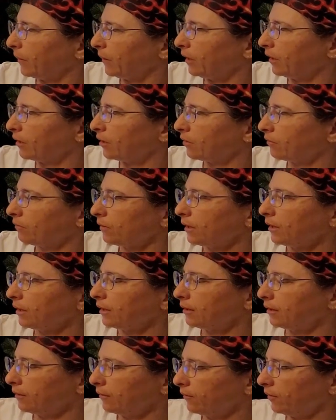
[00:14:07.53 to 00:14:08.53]
It's
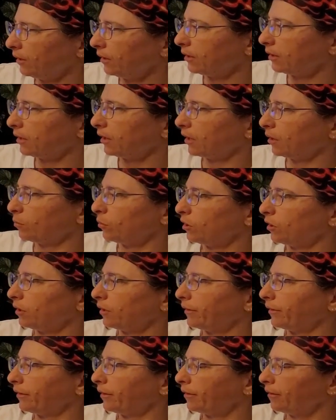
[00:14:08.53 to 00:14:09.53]
relatively stable
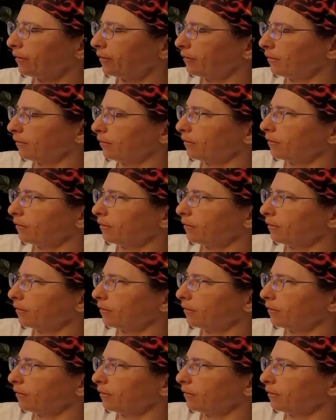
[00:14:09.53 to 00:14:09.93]
on there.